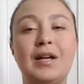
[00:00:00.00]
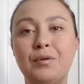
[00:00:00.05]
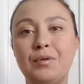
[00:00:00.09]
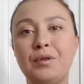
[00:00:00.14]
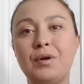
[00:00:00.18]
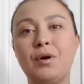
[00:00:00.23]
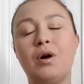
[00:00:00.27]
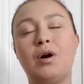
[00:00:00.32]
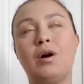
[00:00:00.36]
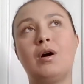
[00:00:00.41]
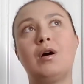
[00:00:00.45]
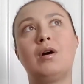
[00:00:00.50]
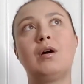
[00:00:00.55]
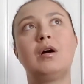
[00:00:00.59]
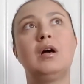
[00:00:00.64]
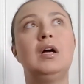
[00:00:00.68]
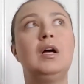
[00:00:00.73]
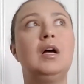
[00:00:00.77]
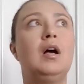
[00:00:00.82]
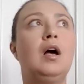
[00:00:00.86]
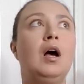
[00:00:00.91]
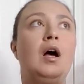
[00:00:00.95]
I know there
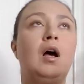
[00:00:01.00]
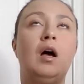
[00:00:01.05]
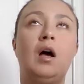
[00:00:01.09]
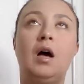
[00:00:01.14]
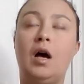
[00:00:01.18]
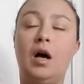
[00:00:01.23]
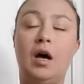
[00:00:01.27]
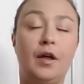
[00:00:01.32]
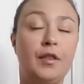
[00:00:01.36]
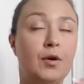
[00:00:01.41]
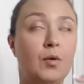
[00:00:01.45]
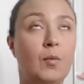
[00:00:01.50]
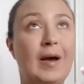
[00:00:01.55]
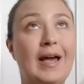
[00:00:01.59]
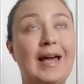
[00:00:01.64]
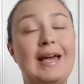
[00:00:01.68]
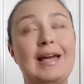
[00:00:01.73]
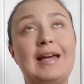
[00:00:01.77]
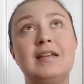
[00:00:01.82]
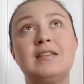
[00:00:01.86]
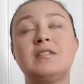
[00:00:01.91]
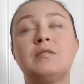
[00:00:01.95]
are other
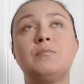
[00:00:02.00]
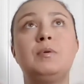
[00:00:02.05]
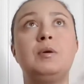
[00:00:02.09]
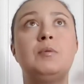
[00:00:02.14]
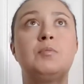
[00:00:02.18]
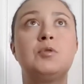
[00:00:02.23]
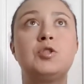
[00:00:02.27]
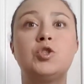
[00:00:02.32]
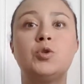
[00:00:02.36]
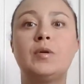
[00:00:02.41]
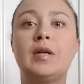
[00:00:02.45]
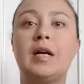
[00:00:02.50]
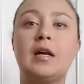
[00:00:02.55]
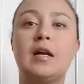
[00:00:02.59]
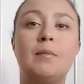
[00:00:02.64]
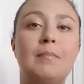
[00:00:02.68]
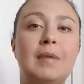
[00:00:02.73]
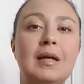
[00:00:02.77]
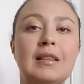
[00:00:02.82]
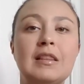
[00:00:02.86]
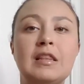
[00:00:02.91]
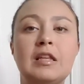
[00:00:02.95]
ways and people do it on
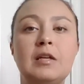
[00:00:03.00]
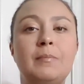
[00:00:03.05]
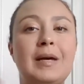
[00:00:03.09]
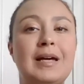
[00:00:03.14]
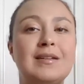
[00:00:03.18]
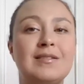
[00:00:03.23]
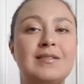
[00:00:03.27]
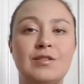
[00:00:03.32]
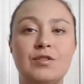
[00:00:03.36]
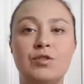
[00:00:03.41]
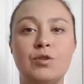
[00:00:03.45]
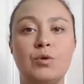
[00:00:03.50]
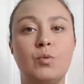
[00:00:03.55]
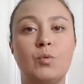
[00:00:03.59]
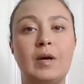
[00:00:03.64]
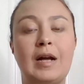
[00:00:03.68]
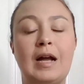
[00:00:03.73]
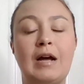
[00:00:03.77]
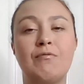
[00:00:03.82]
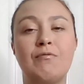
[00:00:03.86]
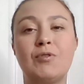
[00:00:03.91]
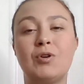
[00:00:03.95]
a monthly basis or
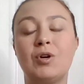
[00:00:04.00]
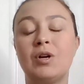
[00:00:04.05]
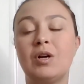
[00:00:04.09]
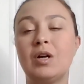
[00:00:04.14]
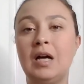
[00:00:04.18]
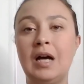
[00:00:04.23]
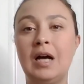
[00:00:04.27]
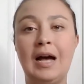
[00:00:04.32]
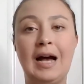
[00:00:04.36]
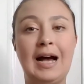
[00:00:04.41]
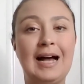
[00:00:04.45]
whatever.